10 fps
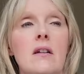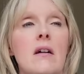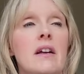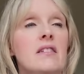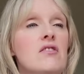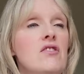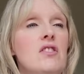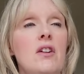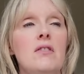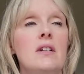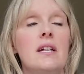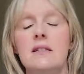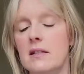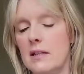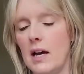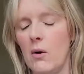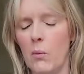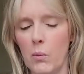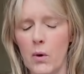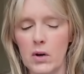like, there's no good end to that.
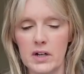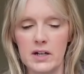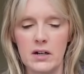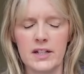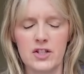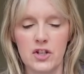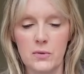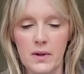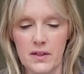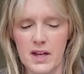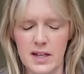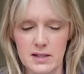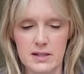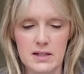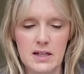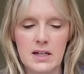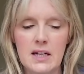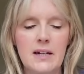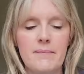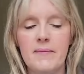What can I do with this?
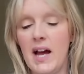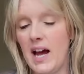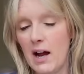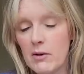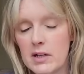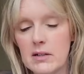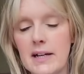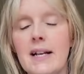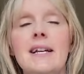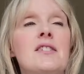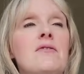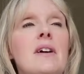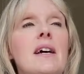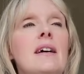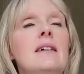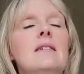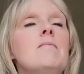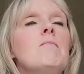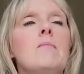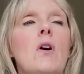How can I glitter it?
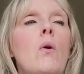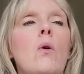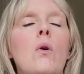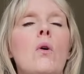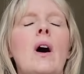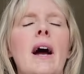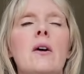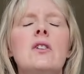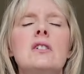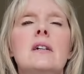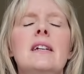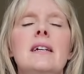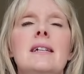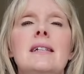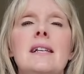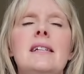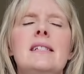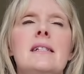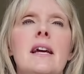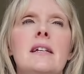Or how can I at
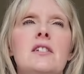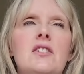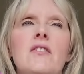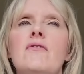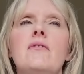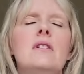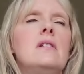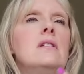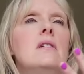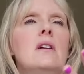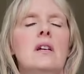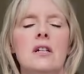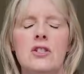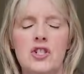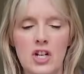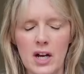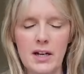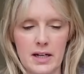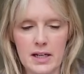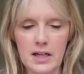least take a different
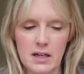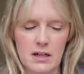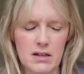journey